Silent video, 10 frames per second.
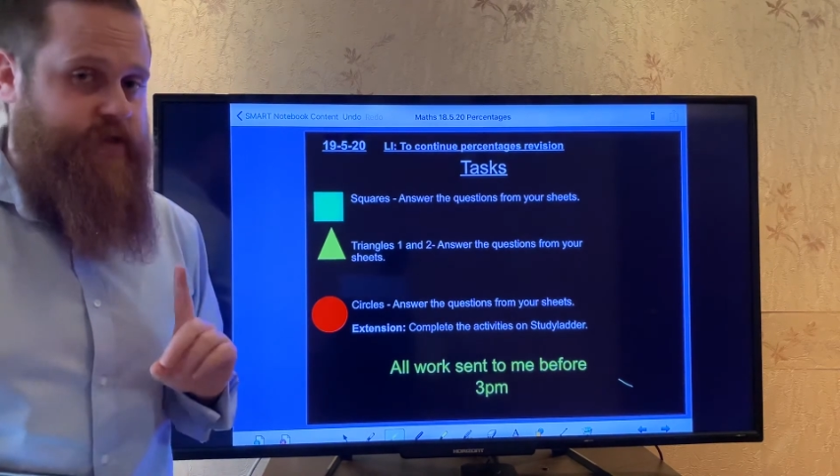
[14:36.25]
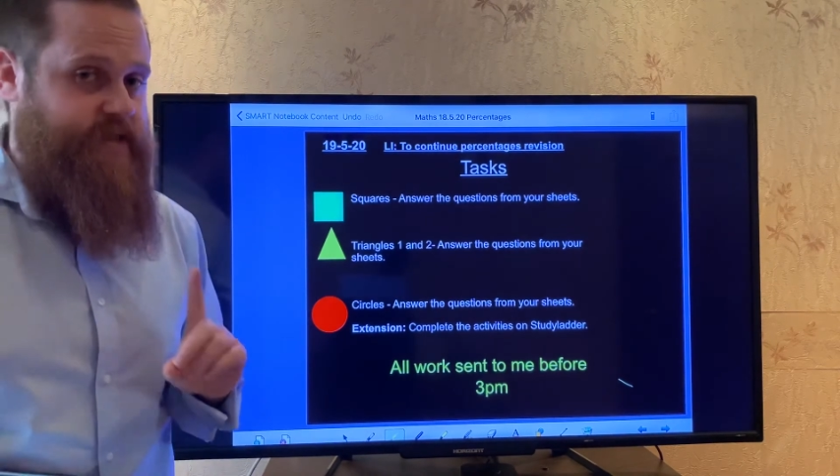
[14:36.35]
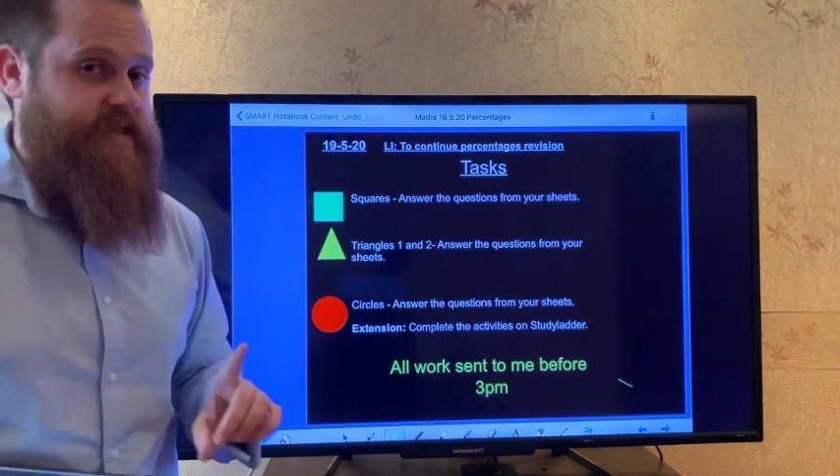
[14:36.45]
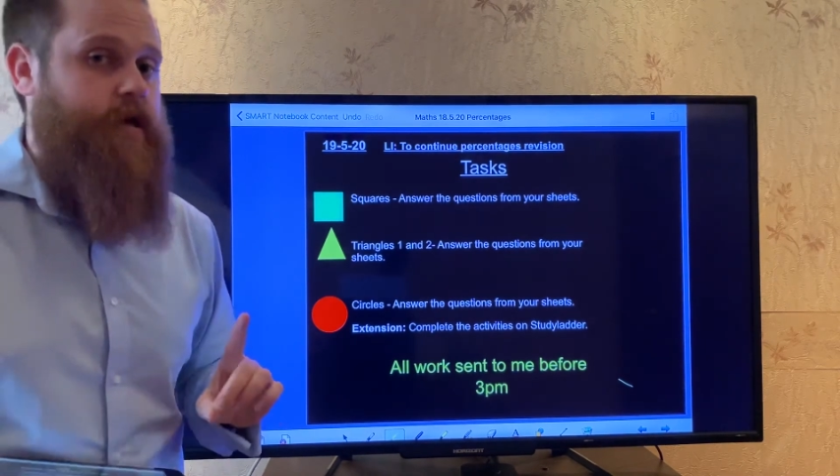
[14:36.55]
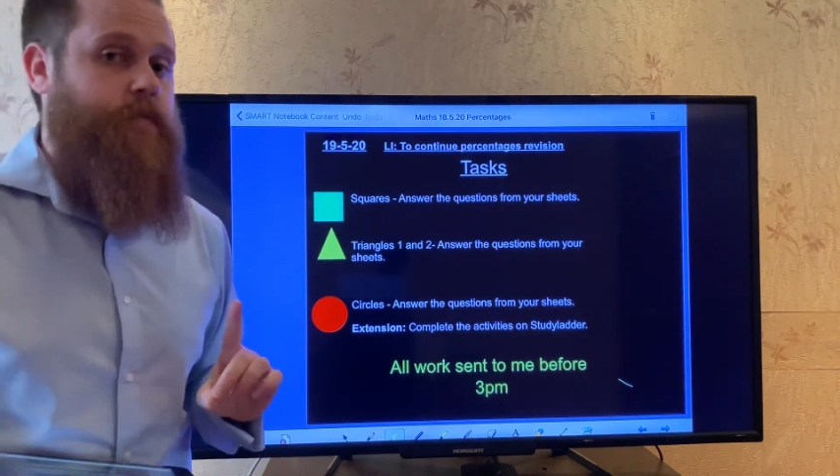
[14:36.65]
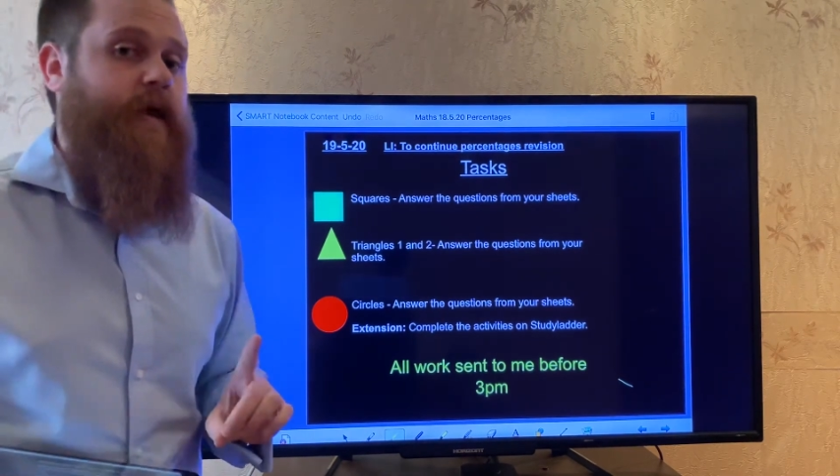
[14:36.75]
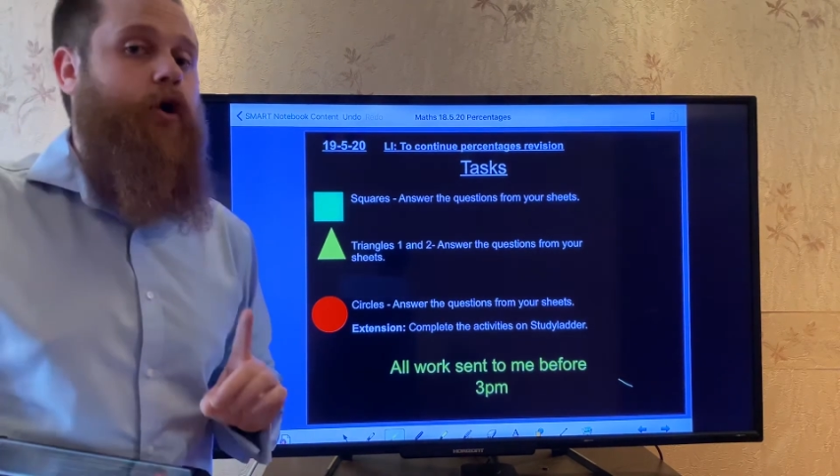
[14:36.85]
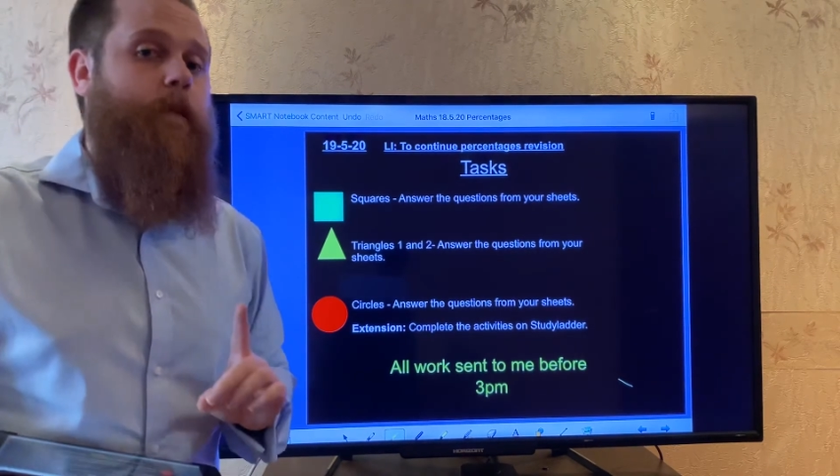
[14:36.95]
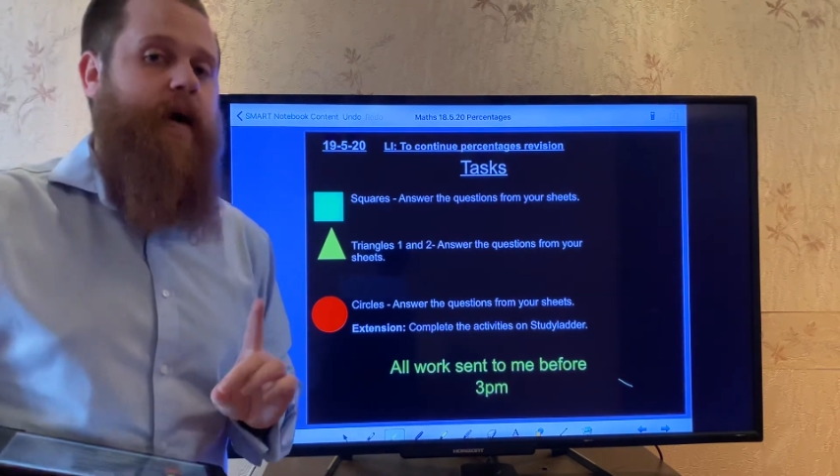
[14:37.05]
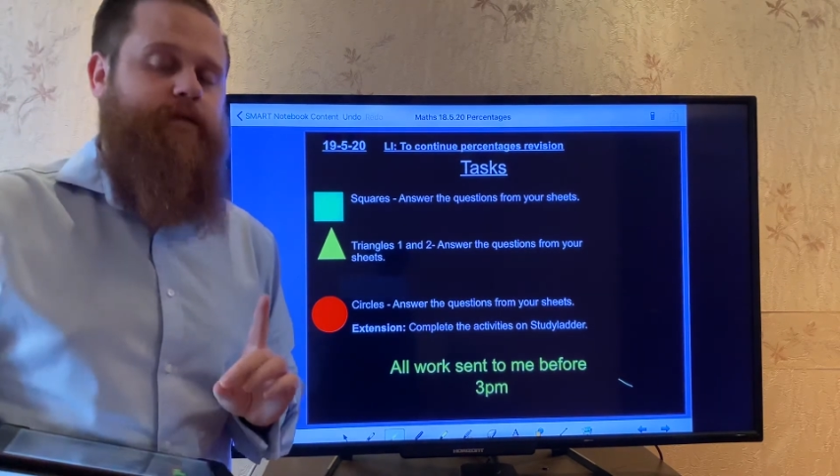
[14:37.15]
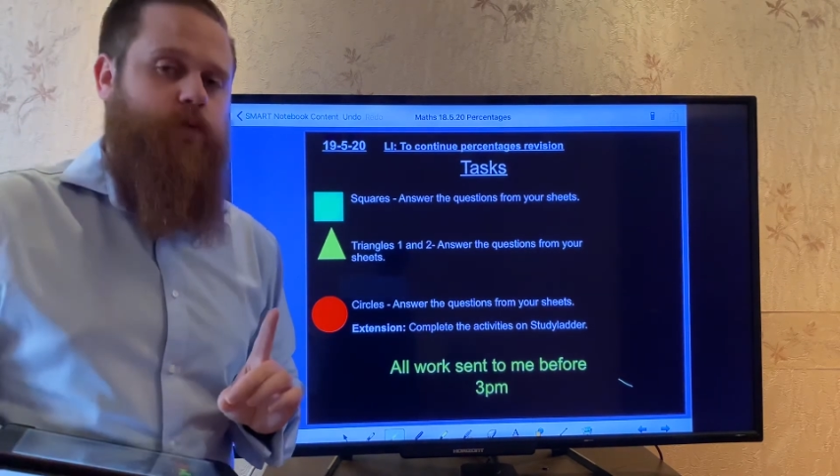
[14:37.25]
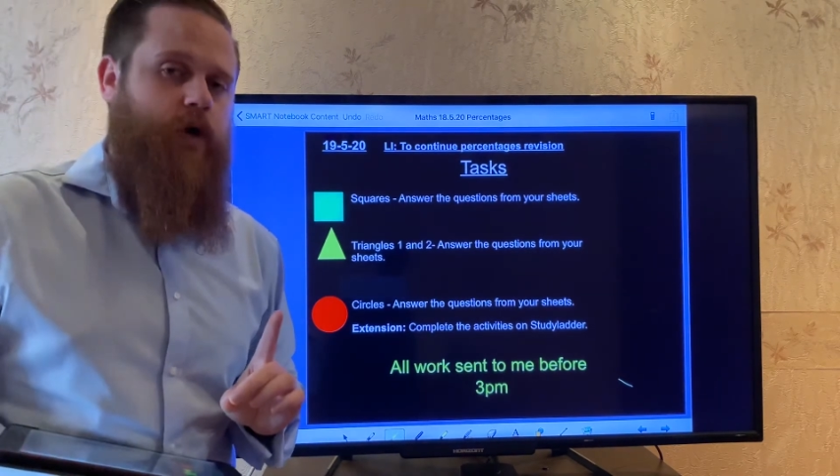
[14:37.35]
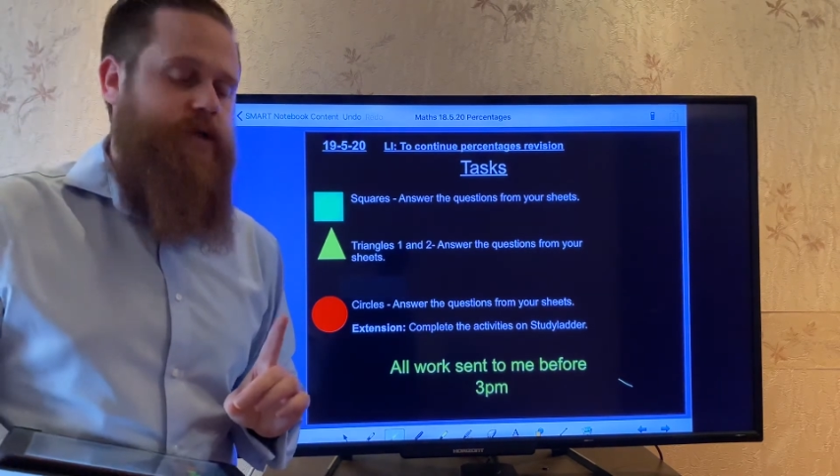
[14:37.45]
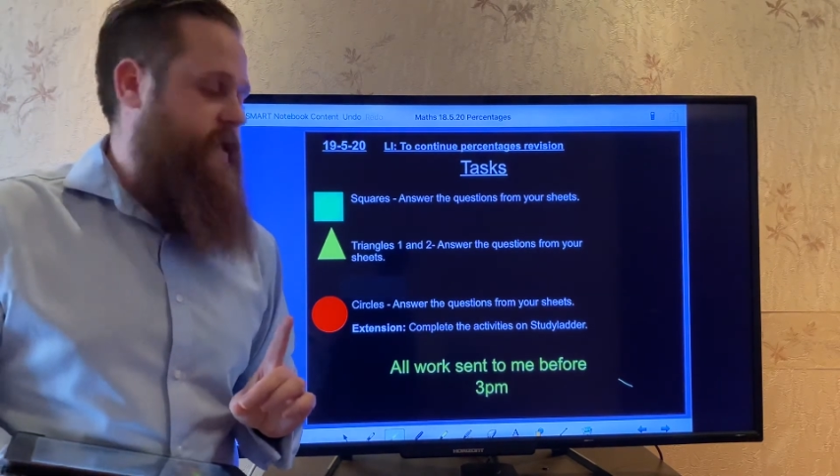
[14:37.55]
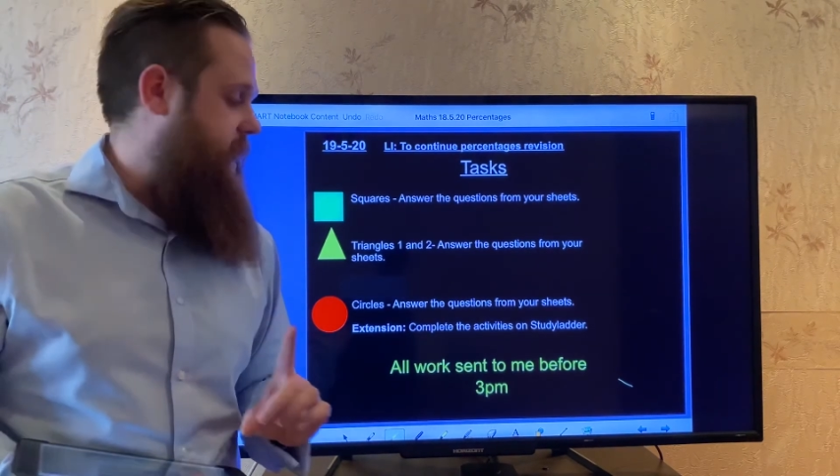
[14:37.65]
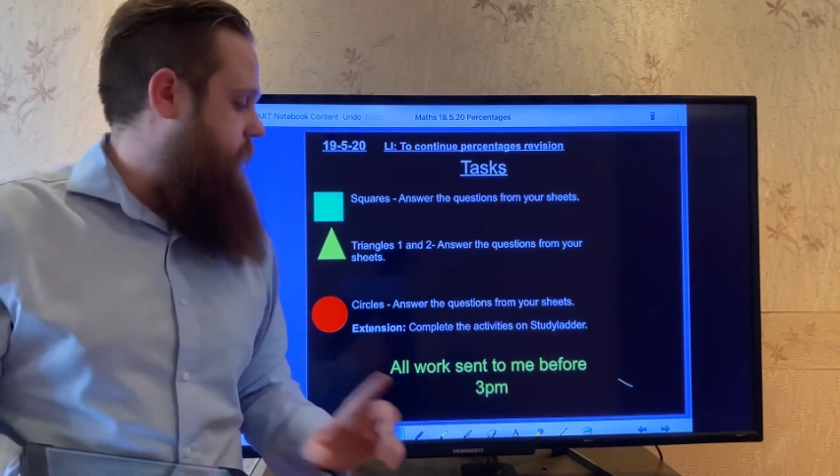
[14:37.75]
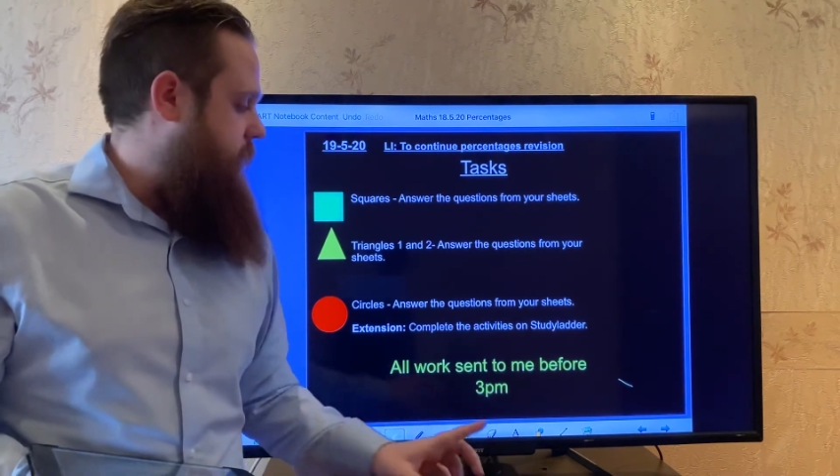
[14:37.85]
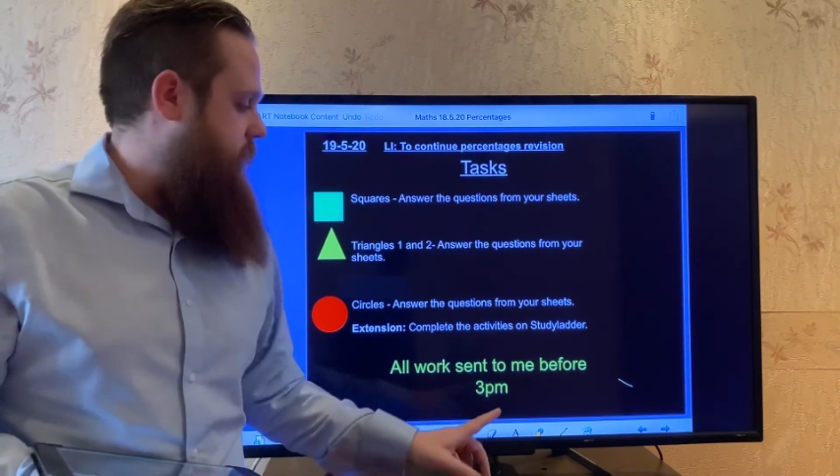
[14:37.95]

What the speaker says: send me your maths work today,